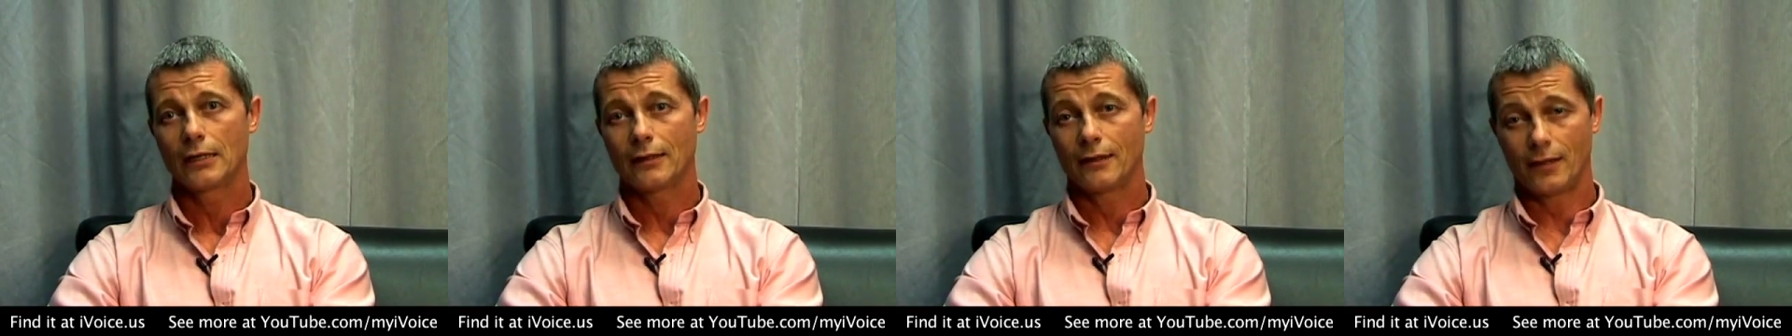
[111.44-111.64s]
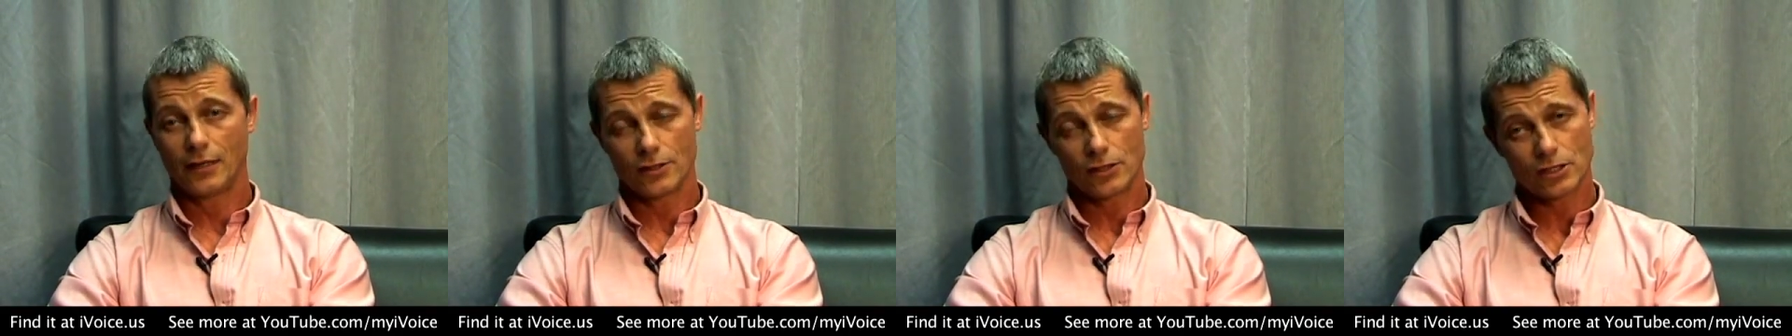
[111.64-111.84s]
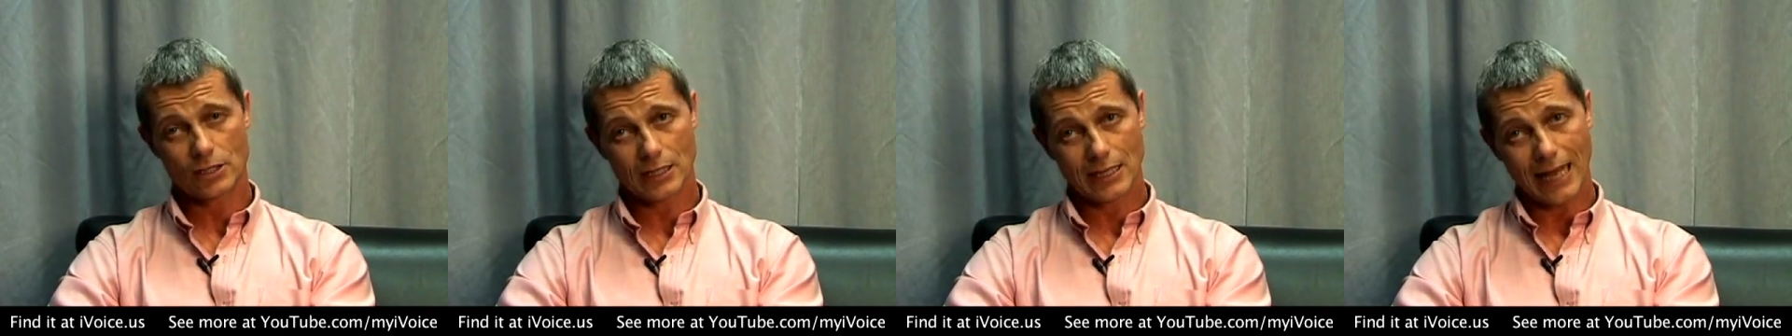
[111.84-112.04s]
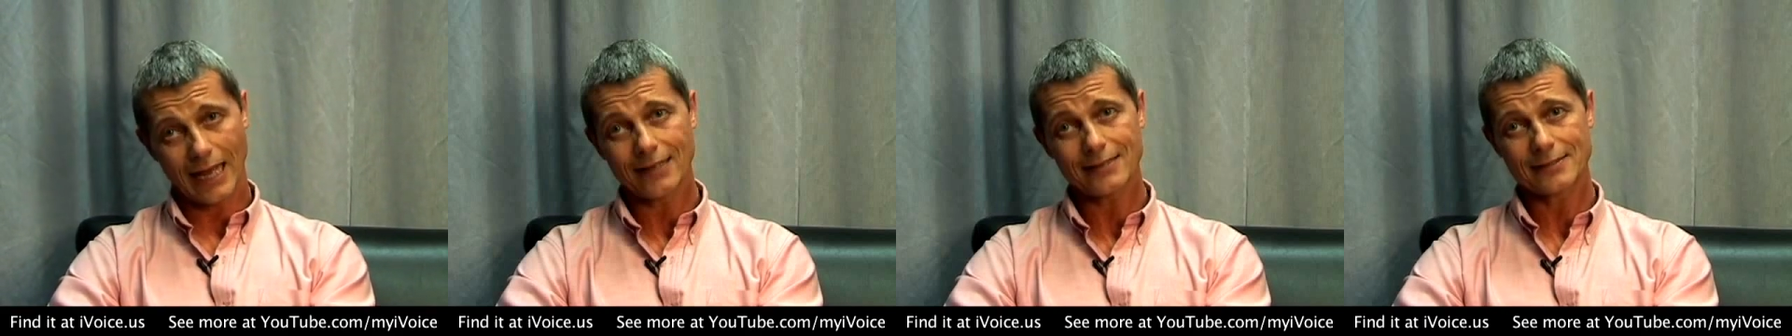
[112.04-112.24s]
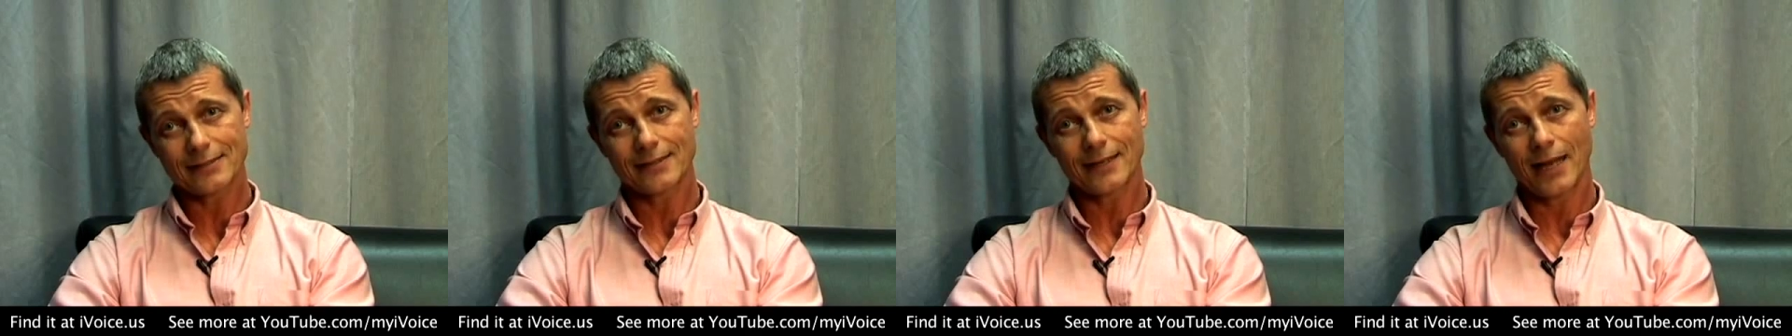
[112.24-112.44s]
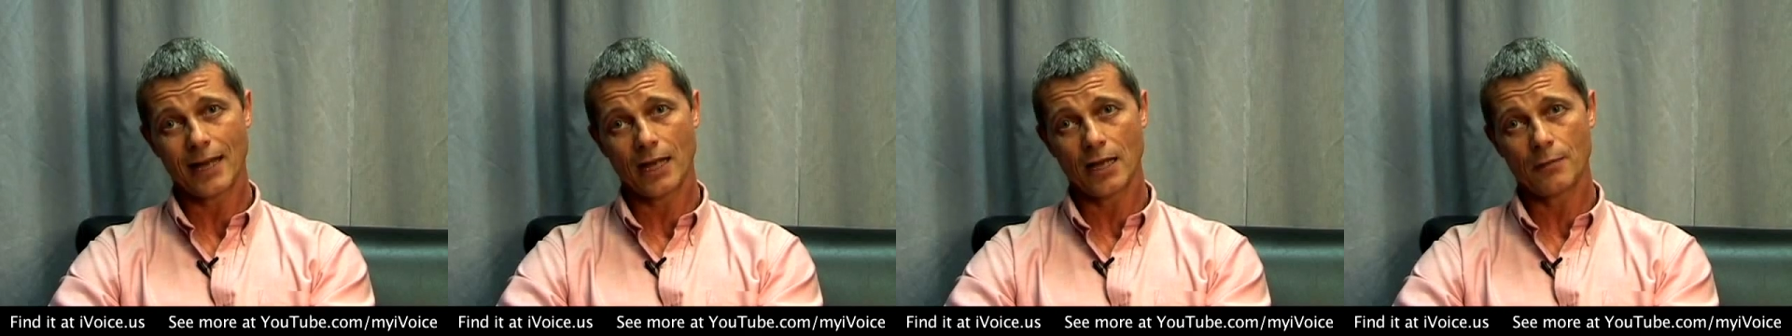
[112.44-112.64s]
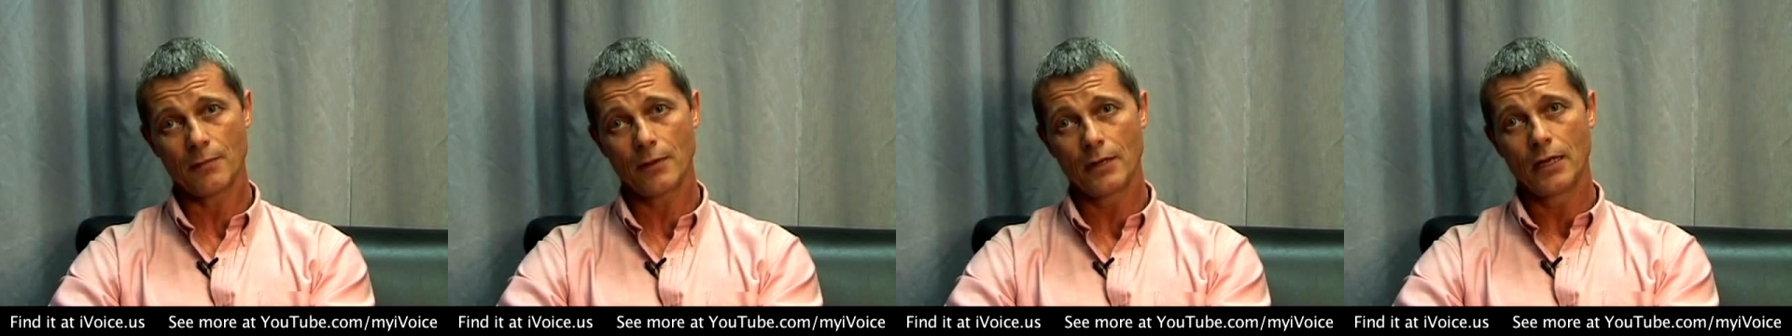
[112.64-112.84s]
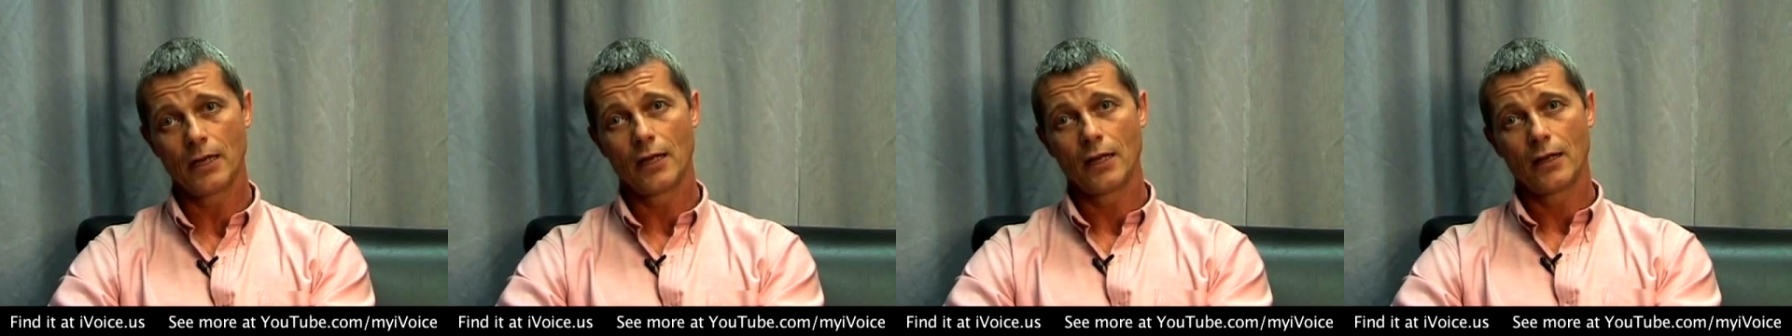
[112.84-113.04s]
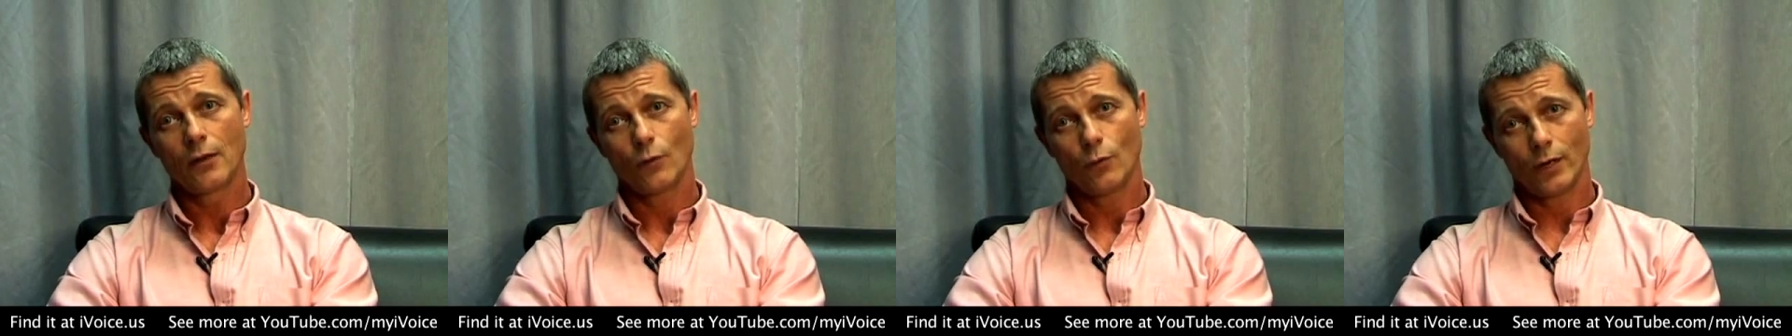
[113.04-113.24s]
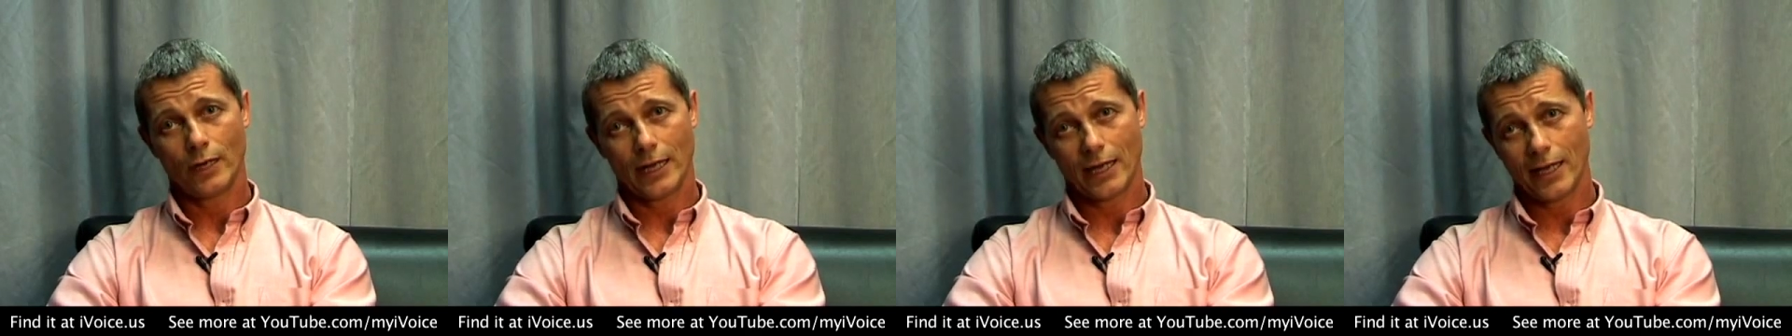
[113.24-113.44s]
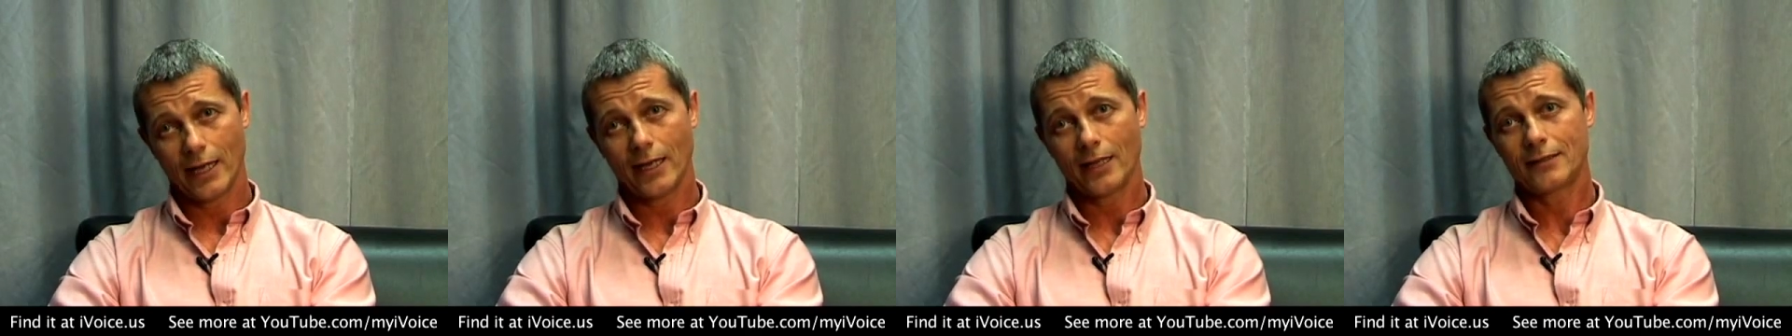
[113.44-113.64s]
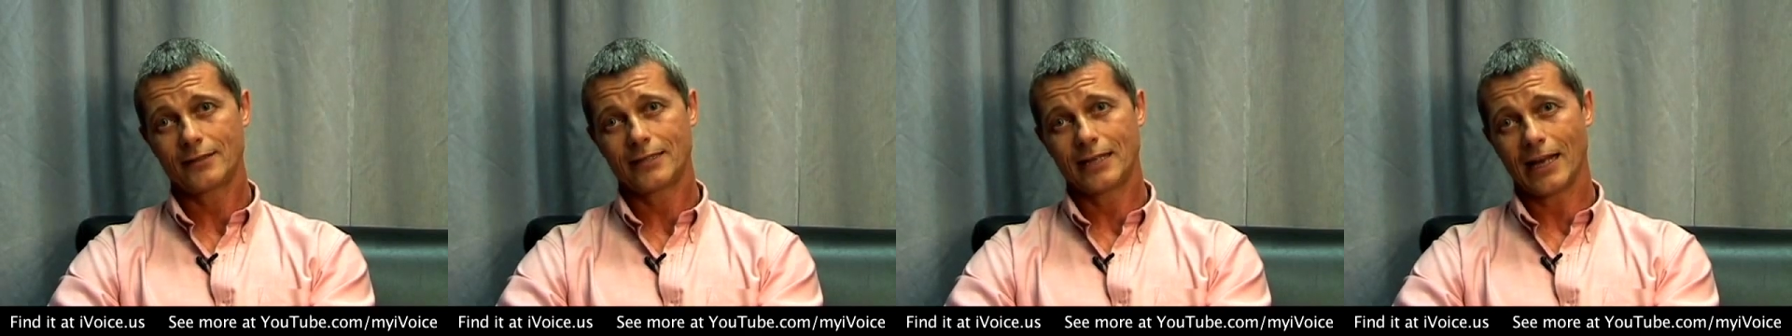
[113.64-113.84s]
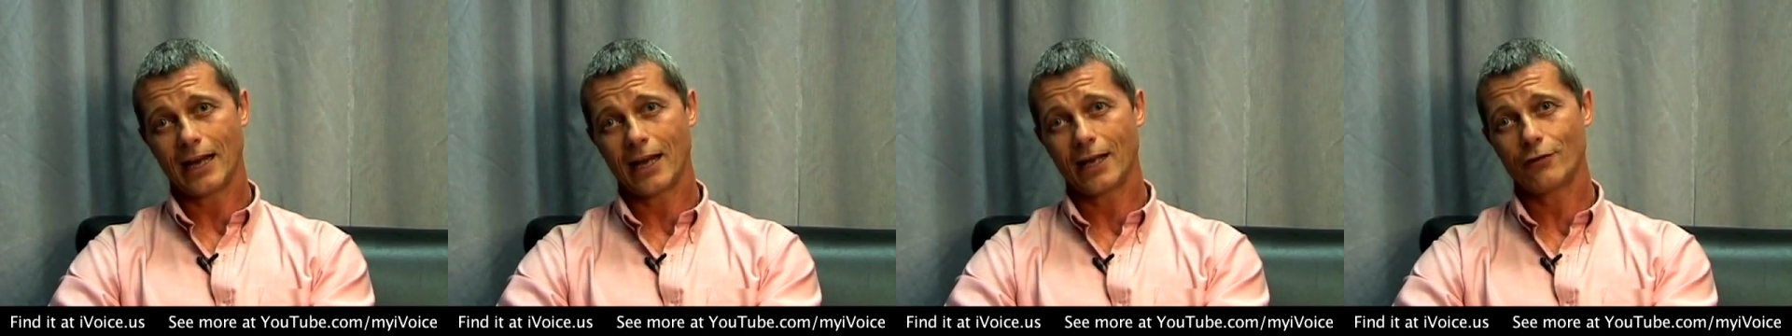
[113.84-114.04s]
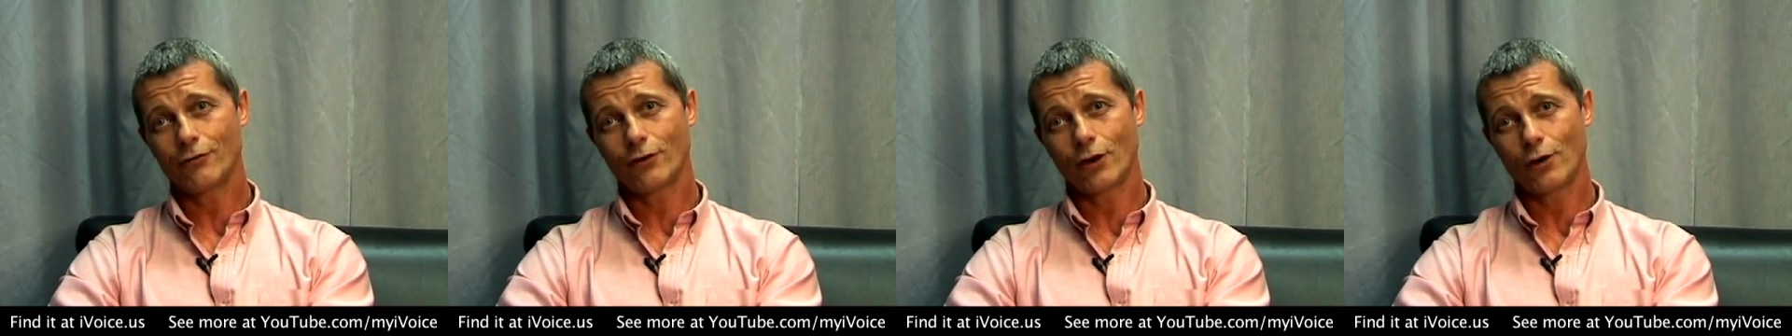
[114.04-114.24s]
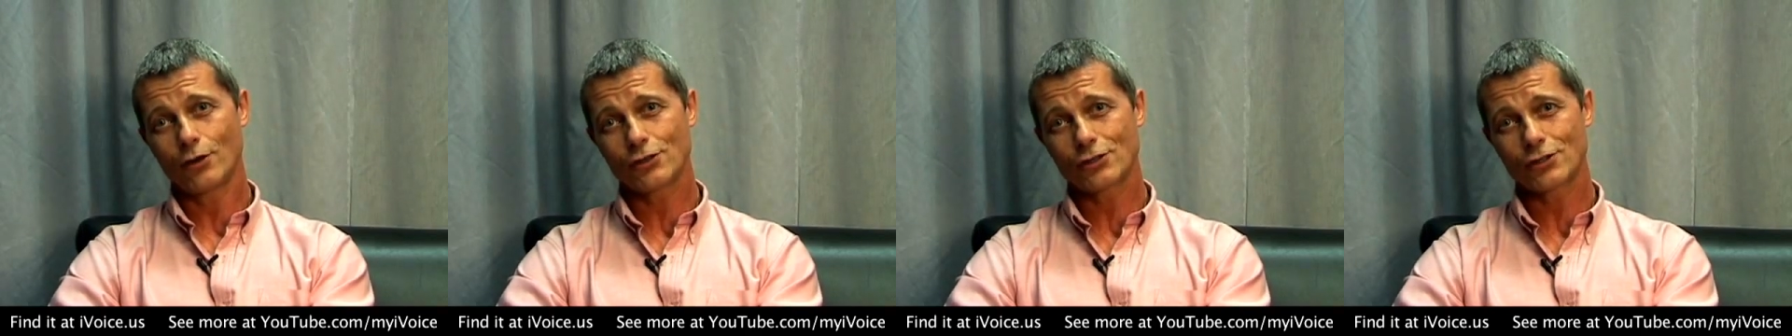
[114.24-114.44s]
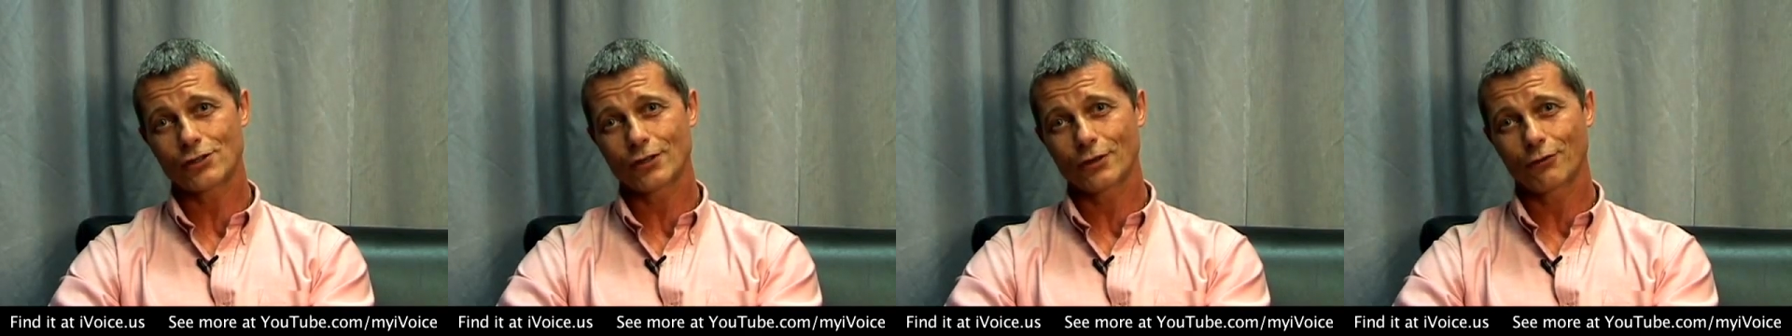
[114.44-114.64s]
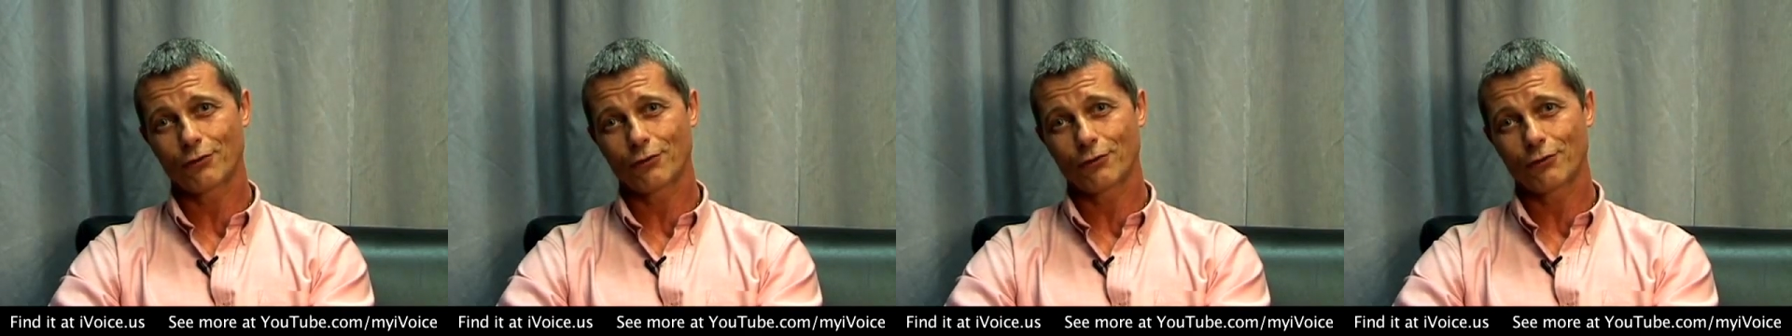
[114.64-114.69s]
This last time, when I had the iVoice